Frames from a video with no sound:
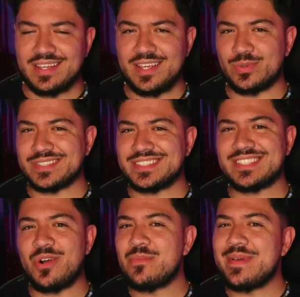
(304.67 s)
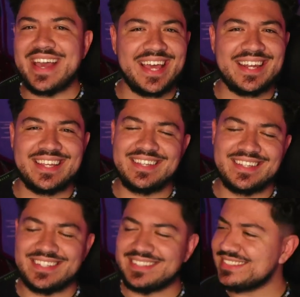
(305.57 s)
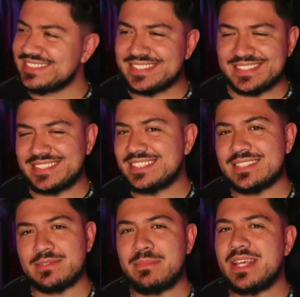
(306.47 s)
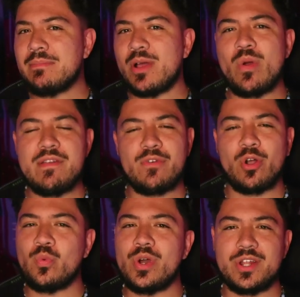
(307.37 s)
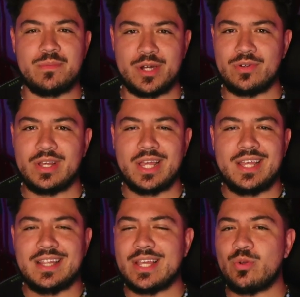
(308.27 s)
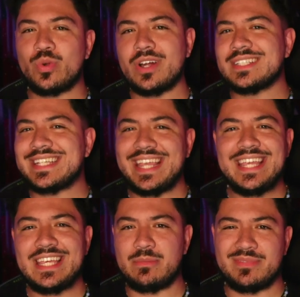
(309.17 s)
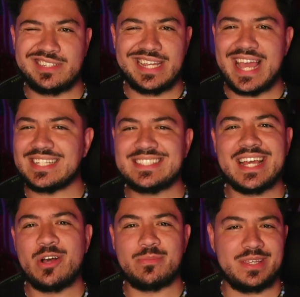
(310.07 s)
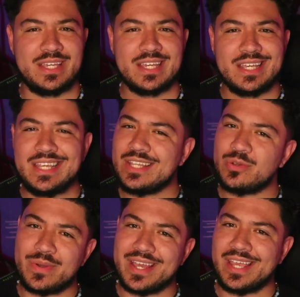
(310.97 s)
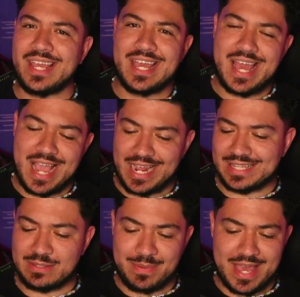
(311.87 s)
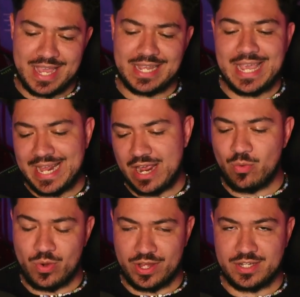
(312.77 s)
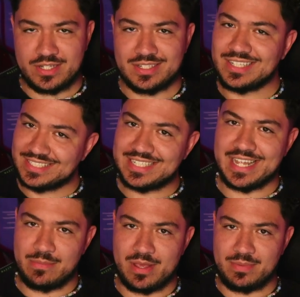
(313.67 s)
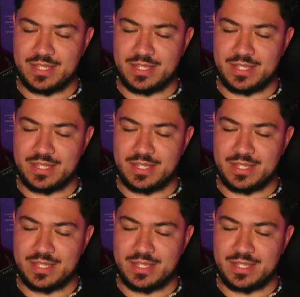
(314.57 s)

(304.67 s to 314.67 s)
He was so mad. He just me and my wife are one, bro. Like, we're a team. She has to help me. Either way, I got the bag and I won. Let's get it, baby.